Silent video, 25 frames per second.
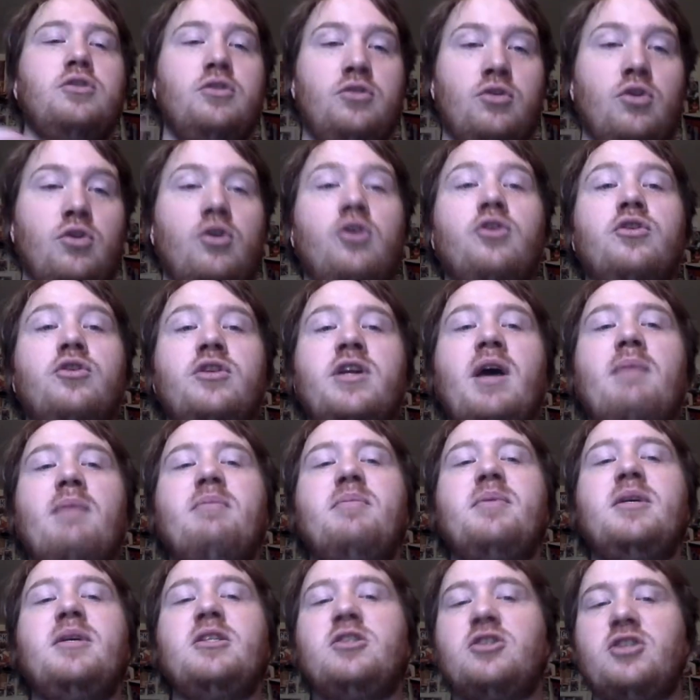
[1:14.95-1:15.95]
they're good depth
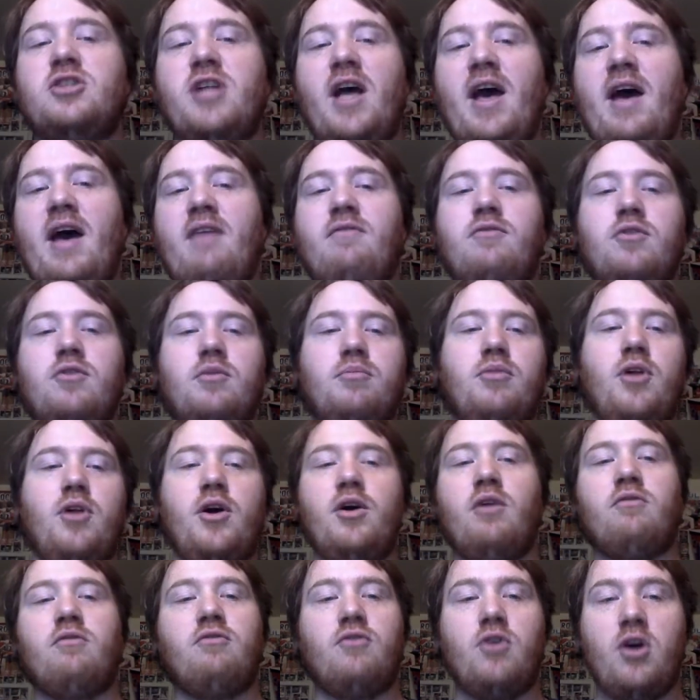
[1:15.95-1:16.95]
pieces to have for the
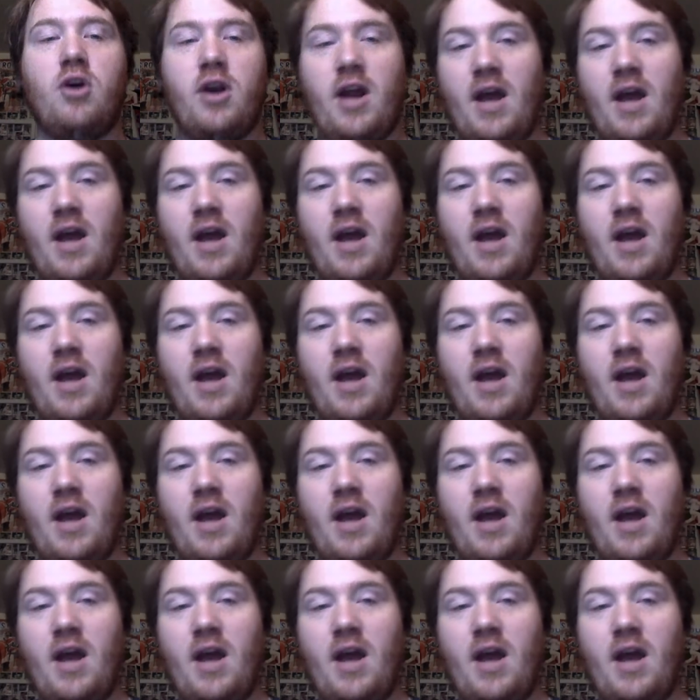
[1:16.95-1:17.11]
playoff run,